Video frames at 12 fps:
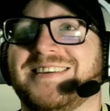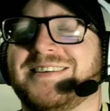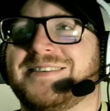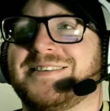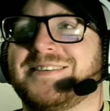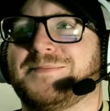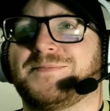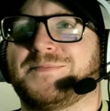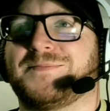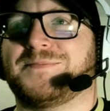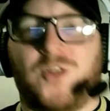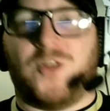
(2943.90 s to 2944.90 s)
Although I think I
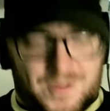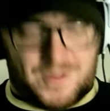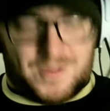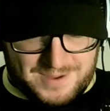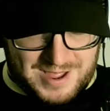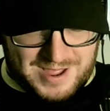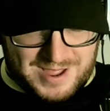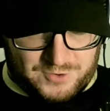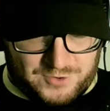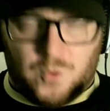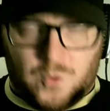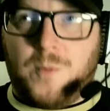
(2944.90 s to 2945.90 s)
might have to go up another
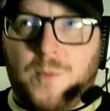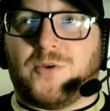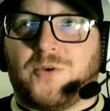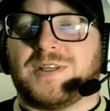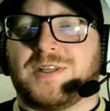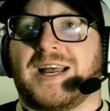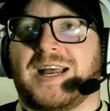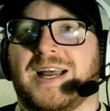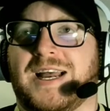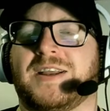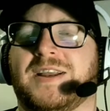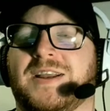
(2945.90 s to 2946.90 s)
size if I carry on
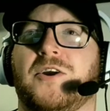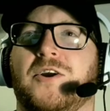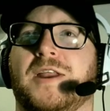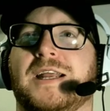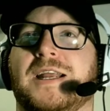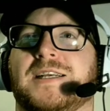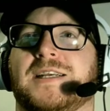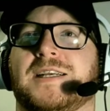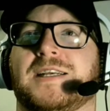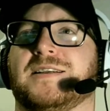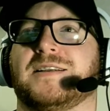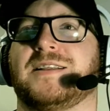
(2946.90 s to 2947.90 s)
eating like I
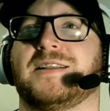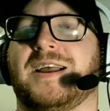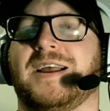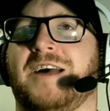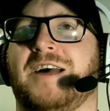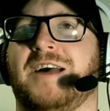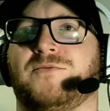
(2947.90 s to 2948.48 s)
have been recently.